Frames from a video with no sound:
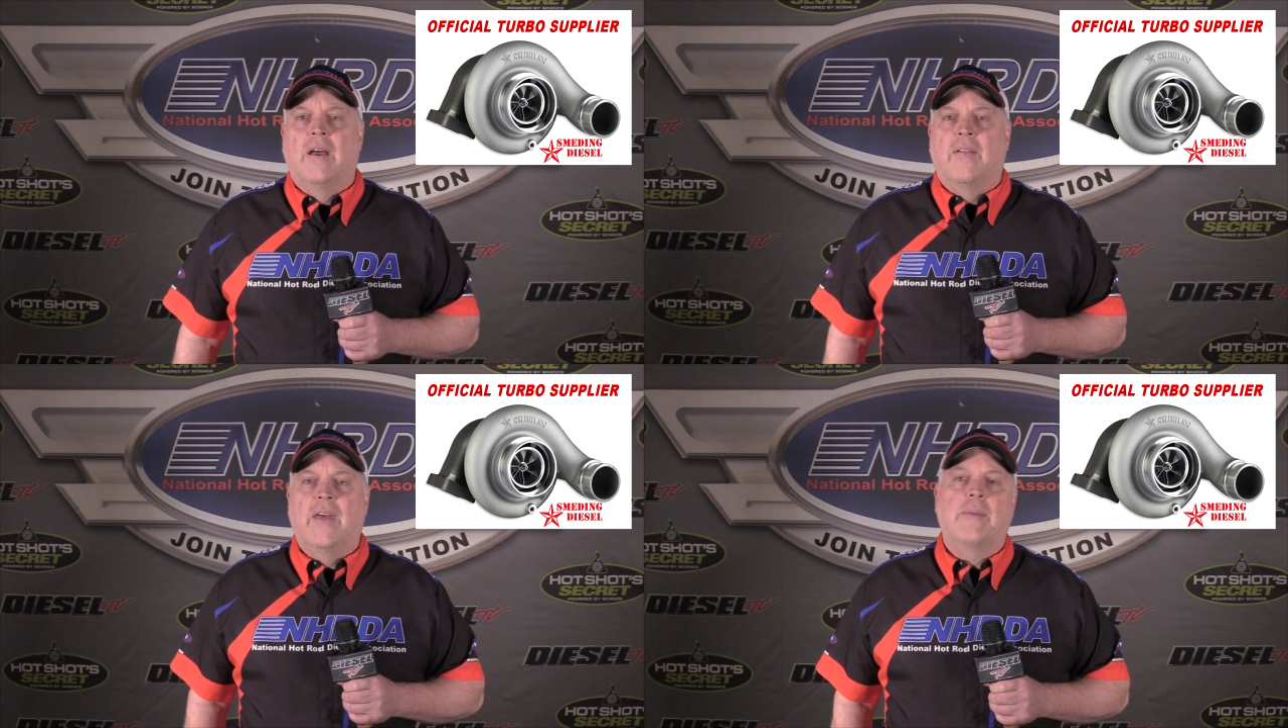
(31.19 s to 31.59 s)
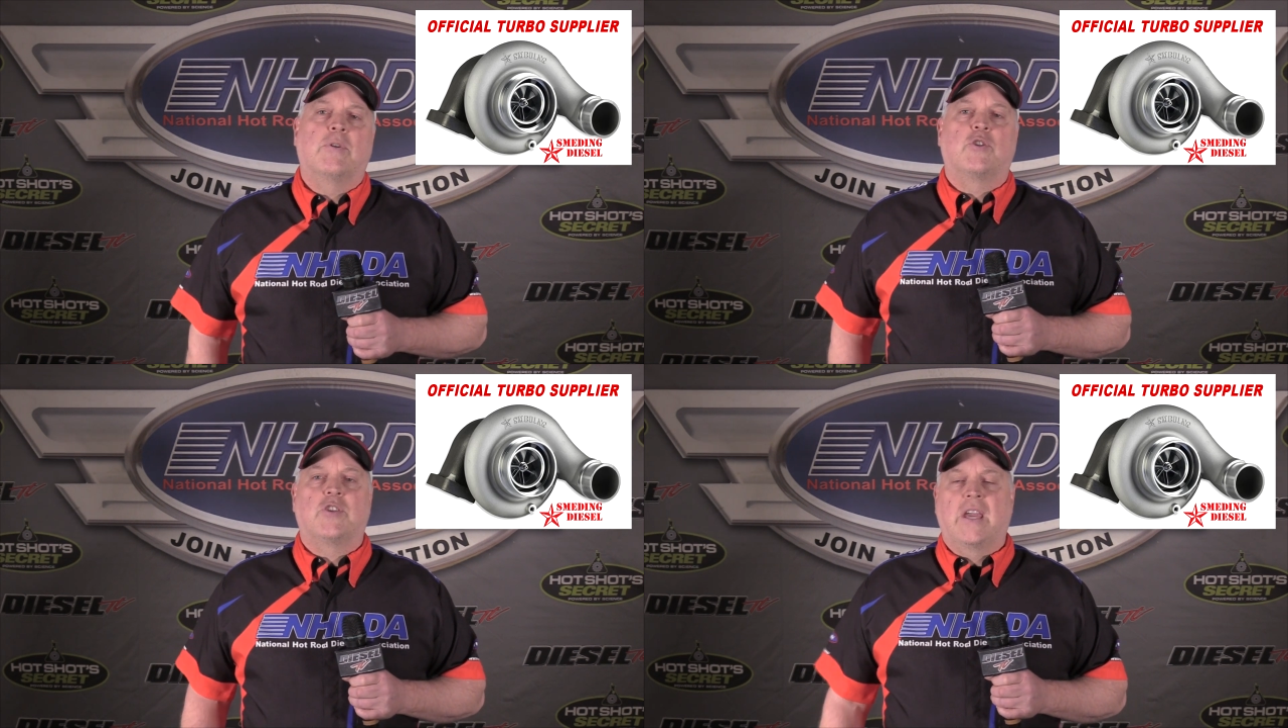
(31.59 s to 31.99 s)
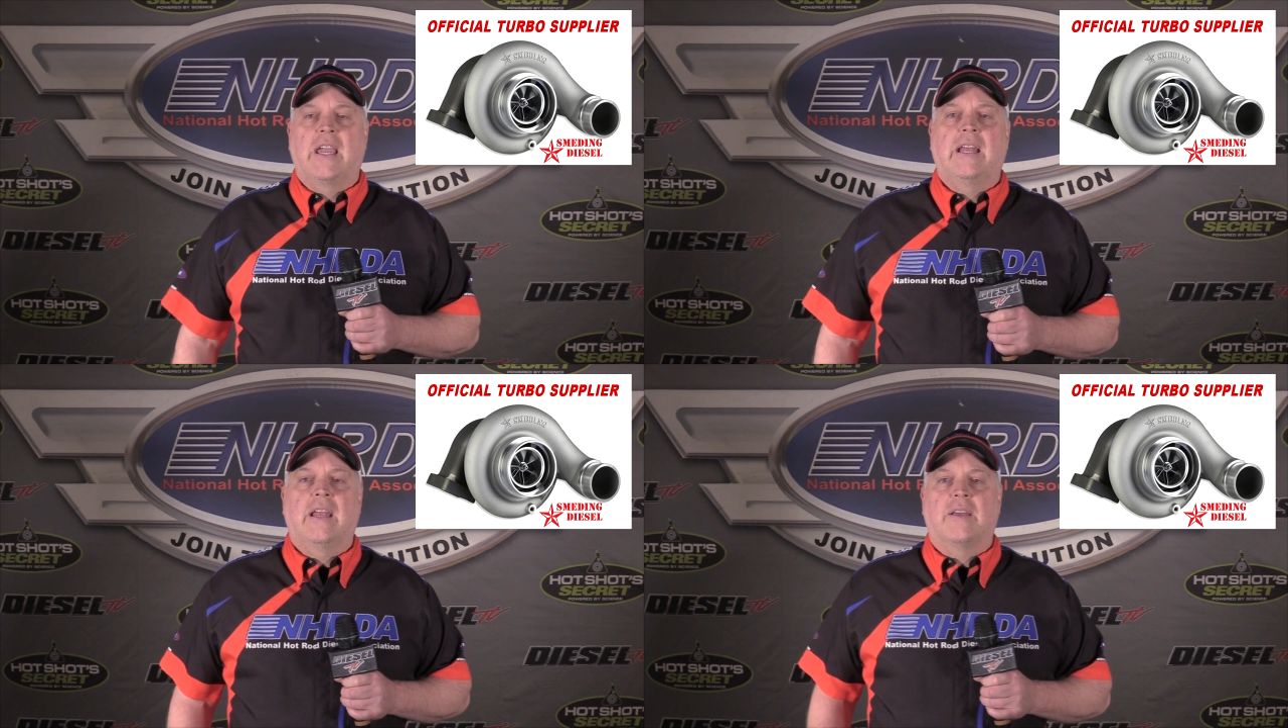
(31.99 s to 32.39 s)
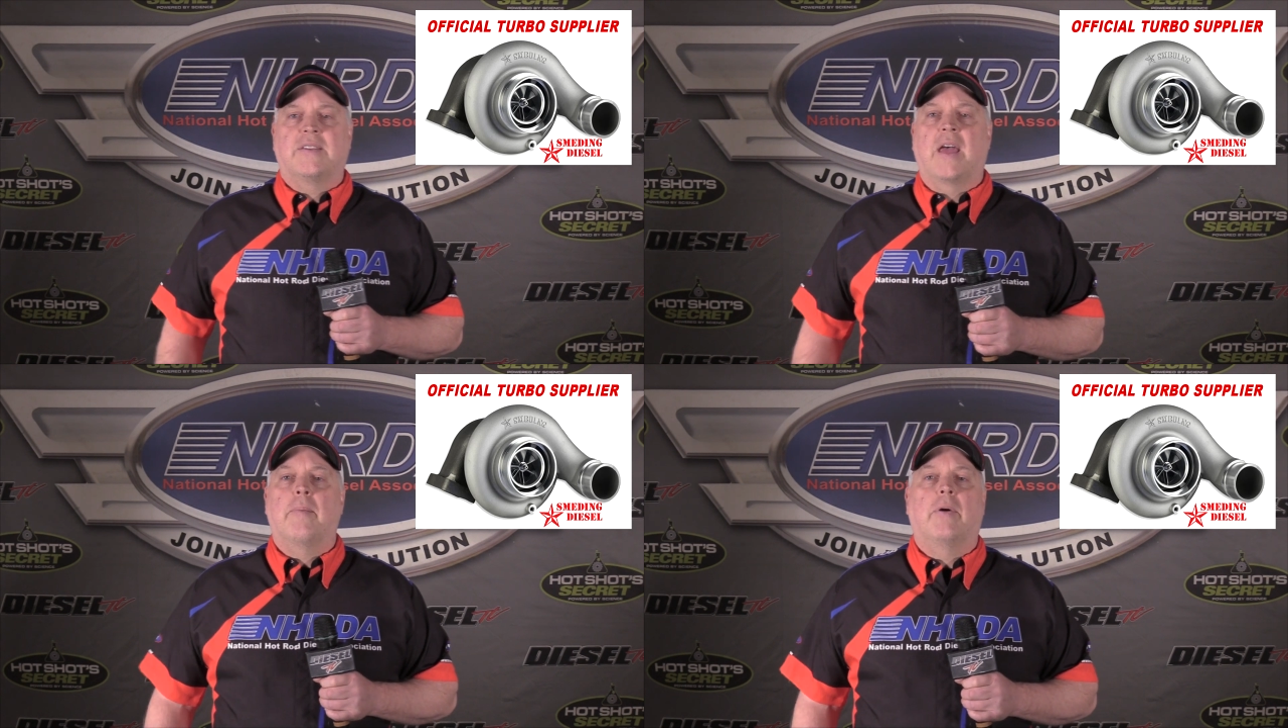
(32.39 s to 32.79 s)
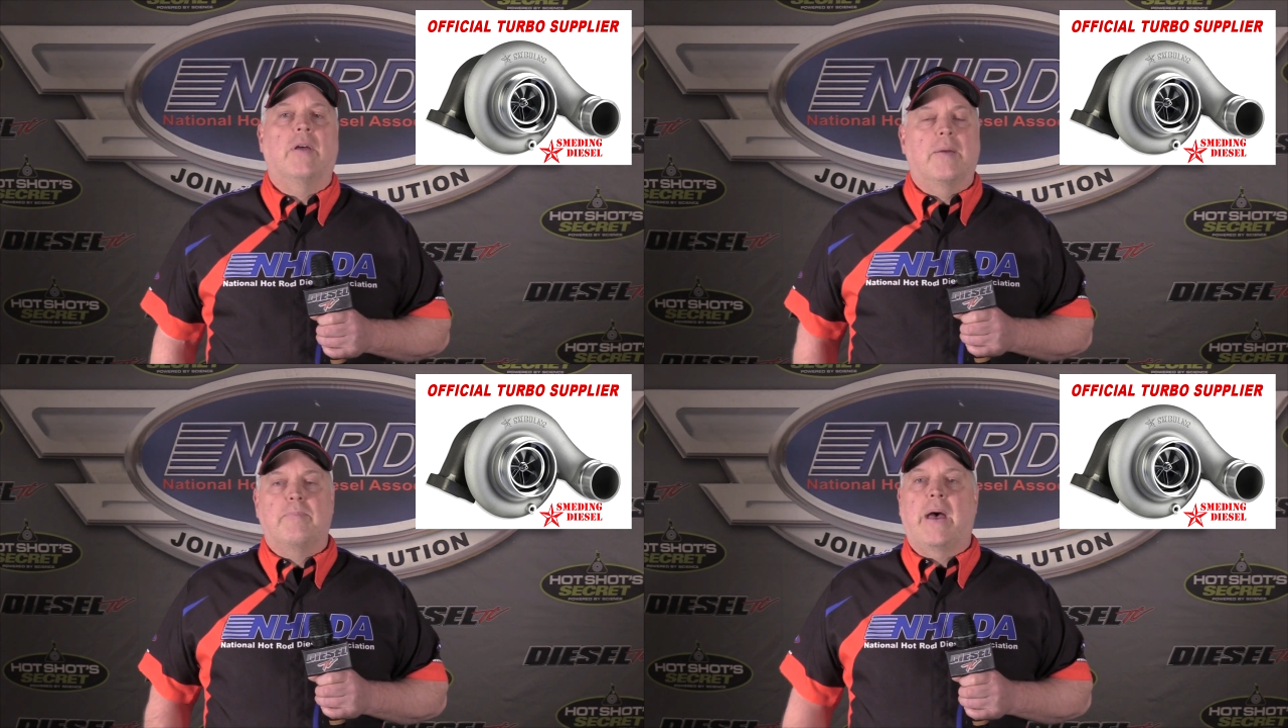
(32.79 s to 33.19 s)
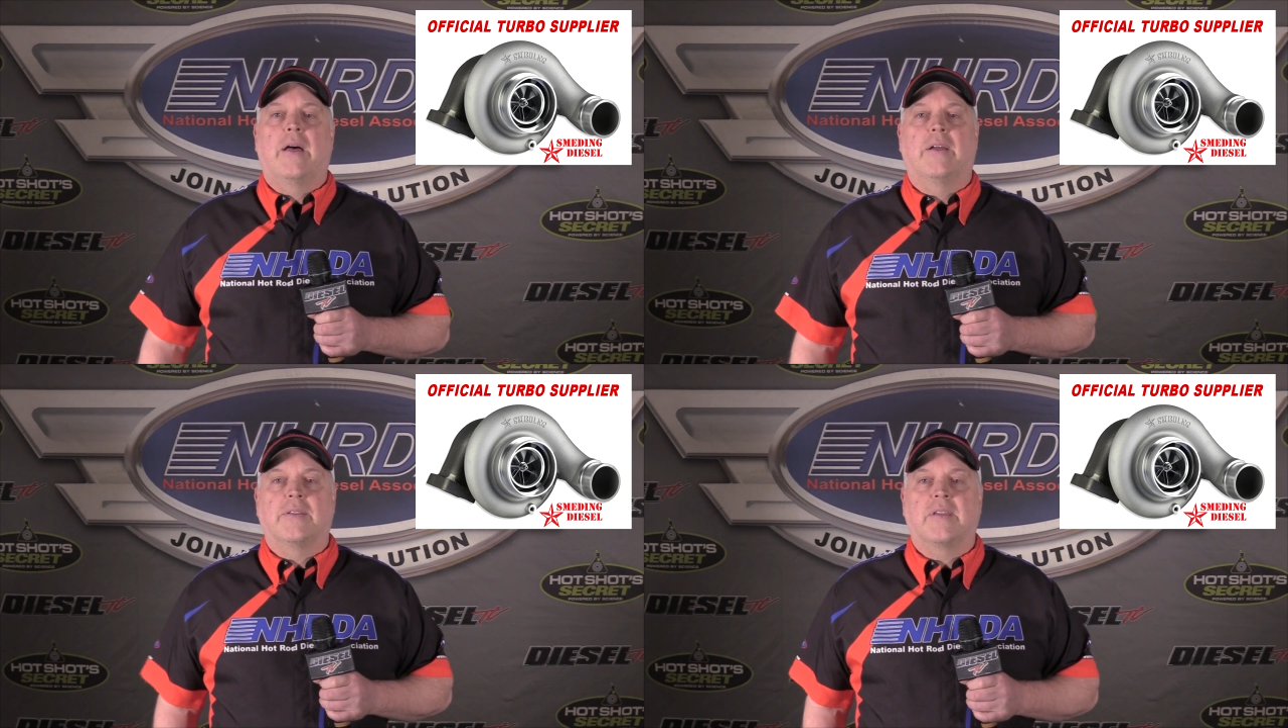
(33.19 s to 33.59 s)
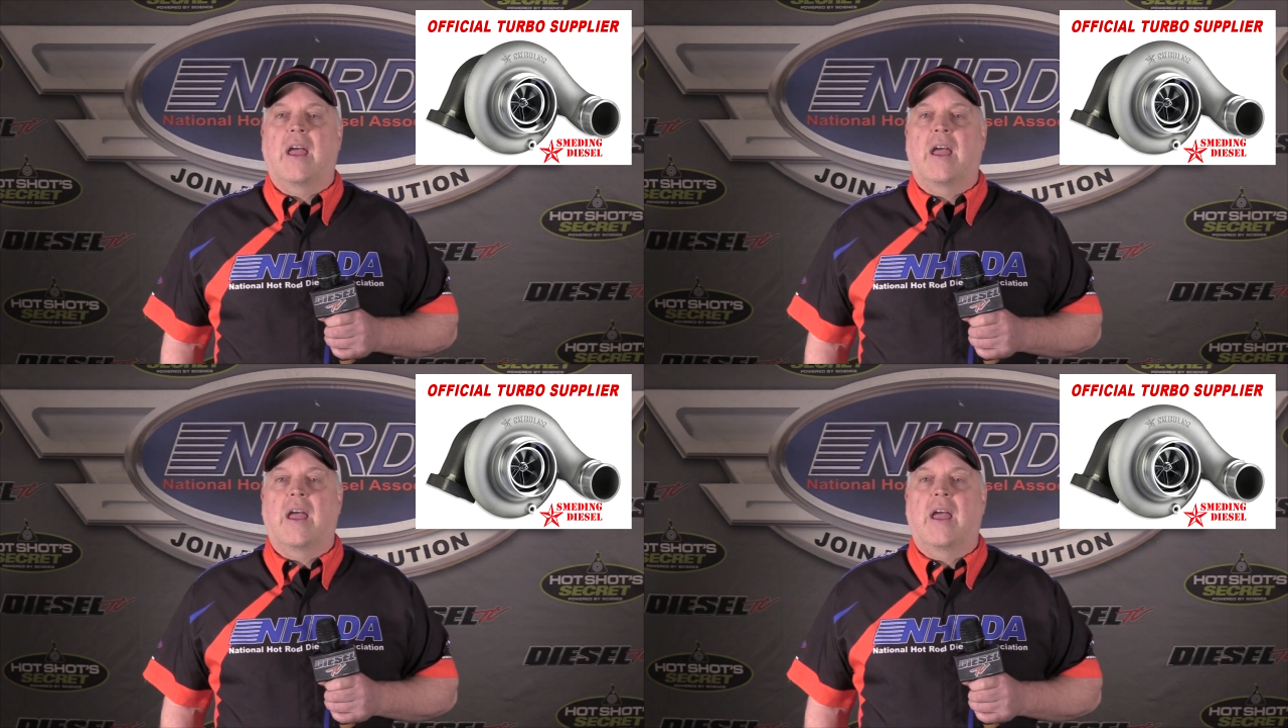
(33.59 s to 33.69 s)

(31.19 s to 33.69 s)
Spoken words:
They machine, assemble, and balance